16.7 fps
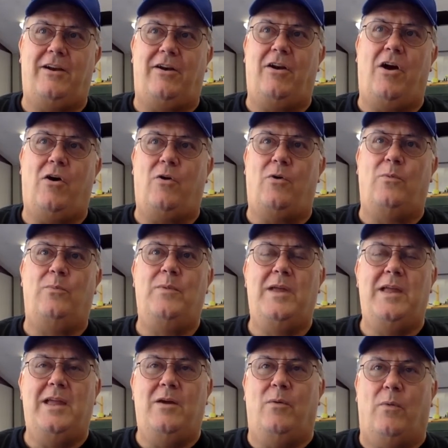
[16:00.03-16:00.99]
home
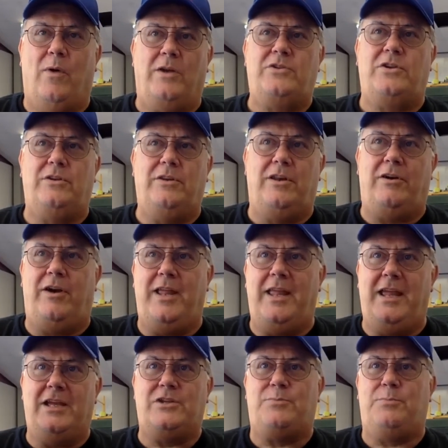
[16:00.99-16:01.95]
watching their
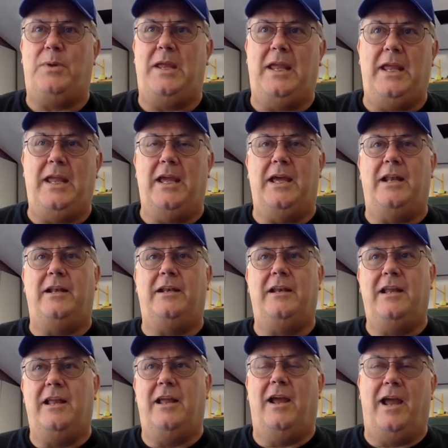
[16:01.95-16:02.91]
ESPN
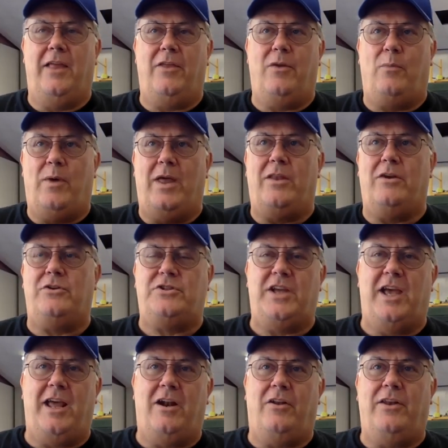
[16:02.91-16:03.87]
and their Weather
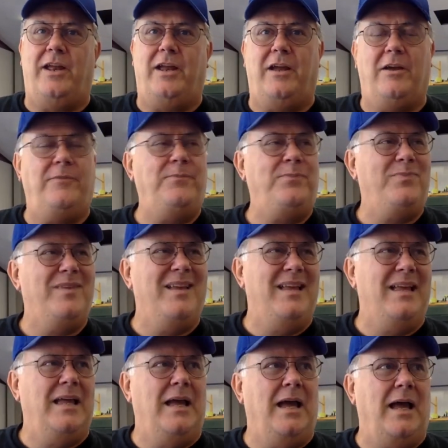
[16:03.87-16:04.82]
Channel, and they go,
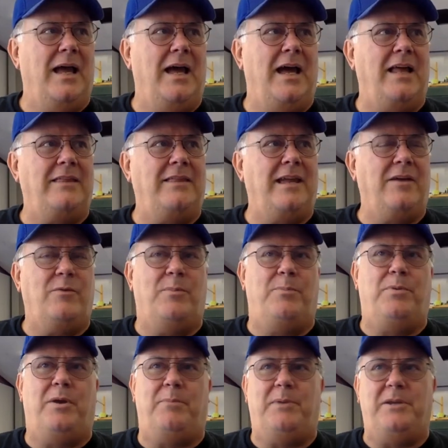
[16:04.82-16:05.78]
I think we'll
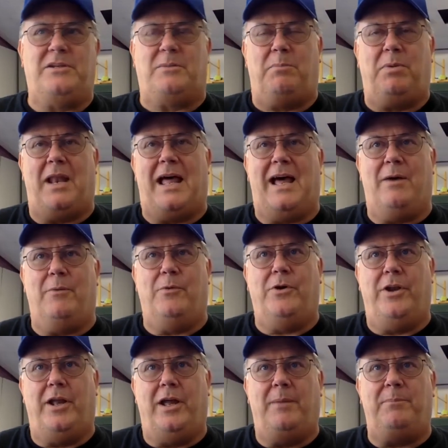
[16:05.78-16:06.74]
put a piece of
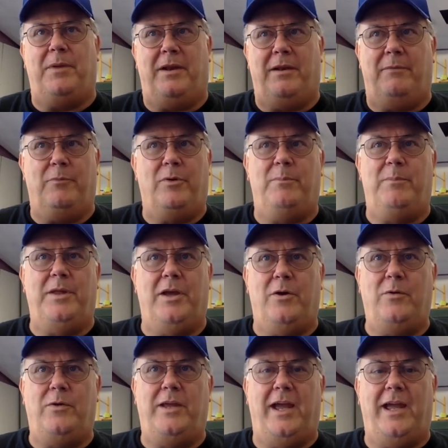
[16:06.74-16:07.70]
plywood up and we'll be
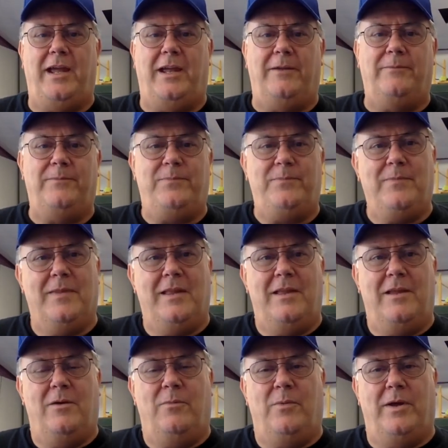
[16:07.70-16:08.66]
okay.
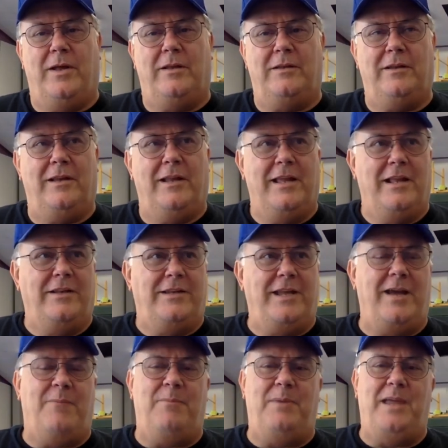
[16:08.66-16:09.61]
Well,
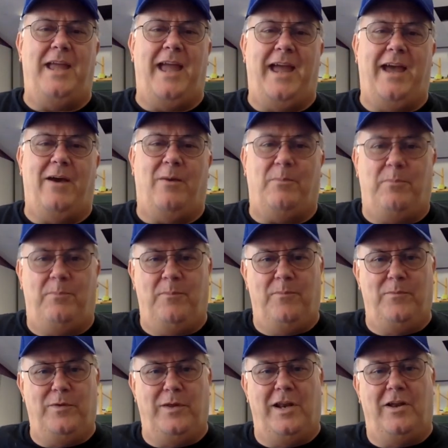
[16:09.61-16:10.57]
tell me how,
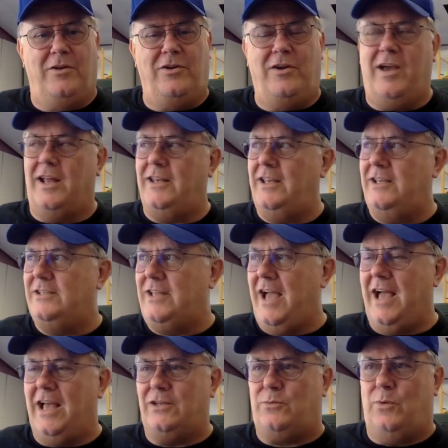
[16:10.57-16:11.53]
you got these
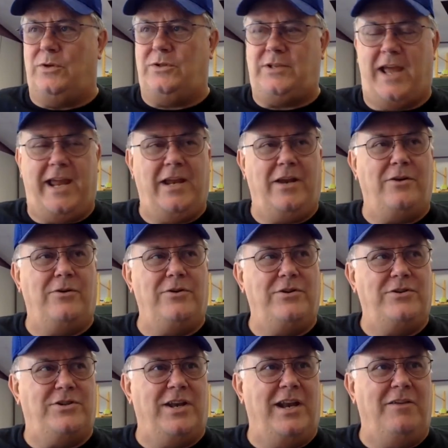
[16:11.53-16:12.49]
guys with
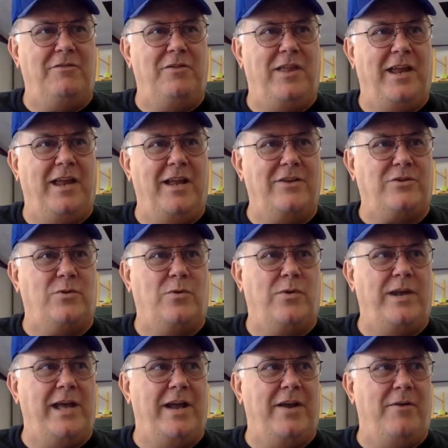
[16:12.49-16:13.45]
tankers and everything else going
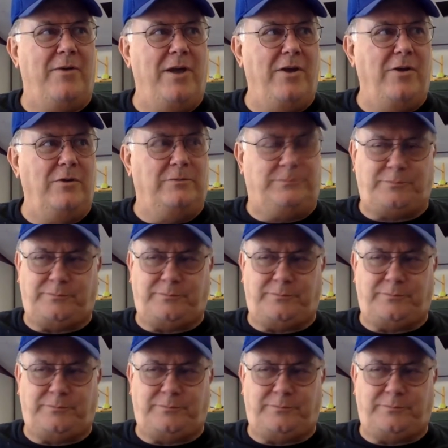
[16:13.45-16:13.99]
down the road,